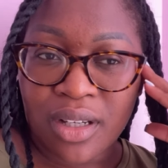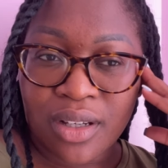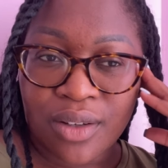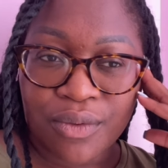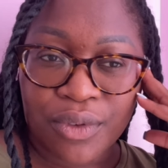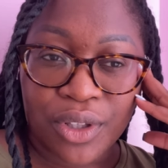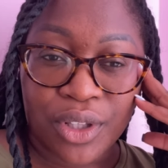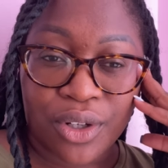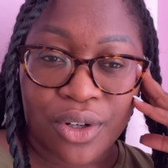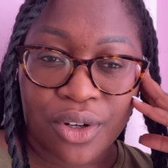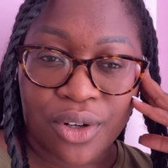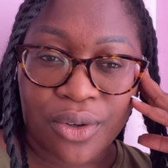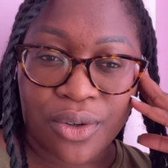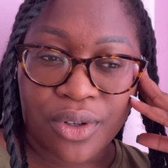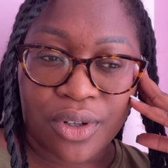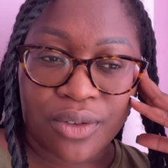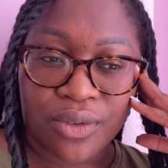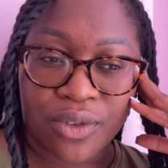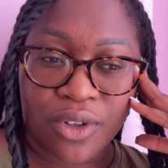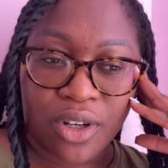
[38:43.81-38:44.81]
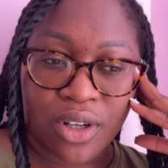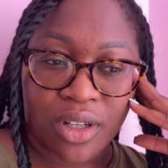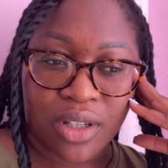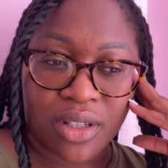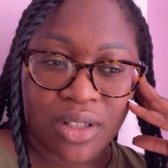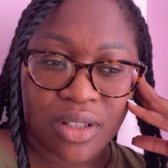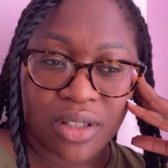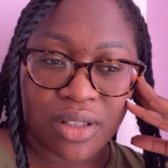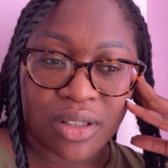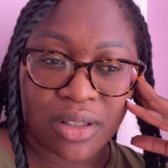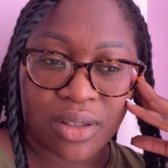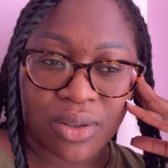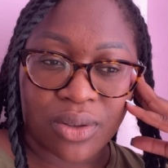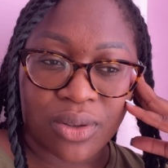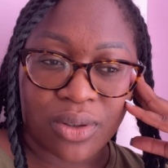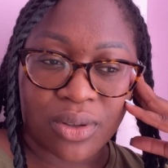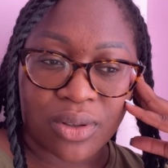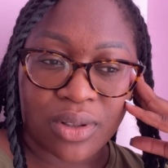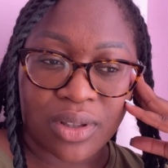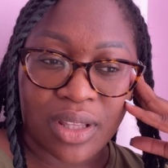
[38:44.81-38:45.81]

for the glory of God, you know.